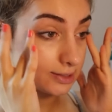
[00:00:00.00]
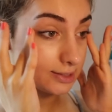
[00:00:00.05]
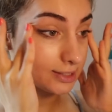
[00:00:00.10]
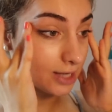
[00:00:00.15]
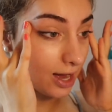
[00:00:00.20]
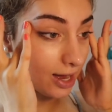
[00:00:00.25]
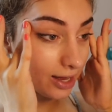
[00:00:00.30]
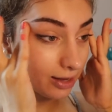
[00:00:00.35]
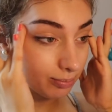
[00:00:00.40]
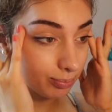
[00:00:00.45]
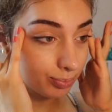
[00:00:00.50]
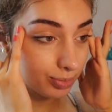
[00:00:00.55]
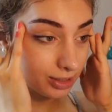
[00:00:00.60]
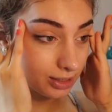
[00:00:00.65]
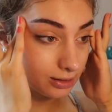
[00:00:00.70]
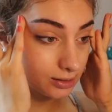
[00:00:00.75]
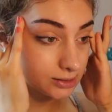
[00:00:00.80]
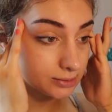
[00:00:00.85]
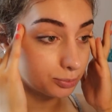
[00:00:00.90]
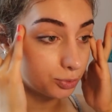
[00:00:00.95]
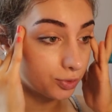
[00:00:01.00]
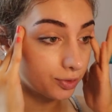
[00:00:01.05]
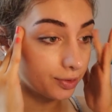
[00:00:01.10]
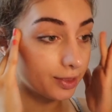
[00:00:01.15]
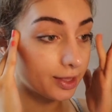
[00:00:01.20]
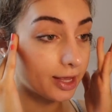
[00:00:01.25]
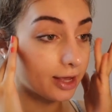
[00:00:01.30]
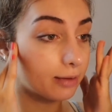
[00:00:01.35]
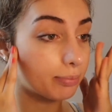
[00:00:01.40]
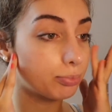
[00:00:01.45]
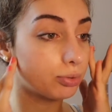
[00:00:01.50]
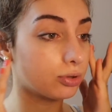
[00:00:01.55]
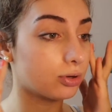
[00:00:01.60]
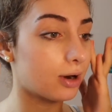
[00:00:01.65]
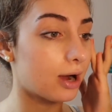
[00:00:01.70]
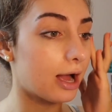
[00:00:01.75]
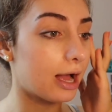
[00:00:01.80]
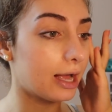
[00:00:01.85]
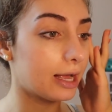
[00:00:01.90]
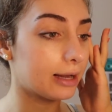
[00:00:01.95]
Dime piece, more like
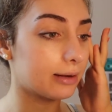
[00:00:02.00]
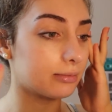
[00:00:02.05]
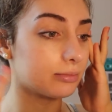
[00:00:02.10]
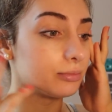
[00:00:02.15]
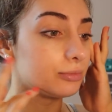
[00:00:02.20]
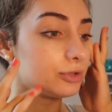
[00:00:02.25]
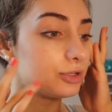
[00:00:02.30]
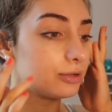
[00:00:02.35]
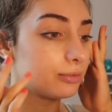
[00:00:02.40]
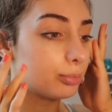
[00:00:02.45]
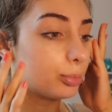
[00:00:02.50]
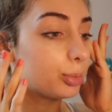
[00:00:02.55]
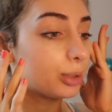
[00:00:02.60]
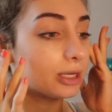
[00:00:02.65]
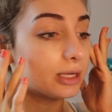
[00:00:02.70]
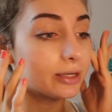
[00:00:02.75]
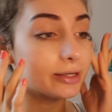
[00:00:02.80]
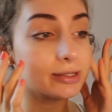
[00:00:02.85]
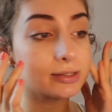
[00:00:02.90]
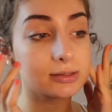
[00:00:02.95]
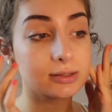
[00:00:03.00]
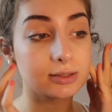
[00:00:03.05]
prime piece.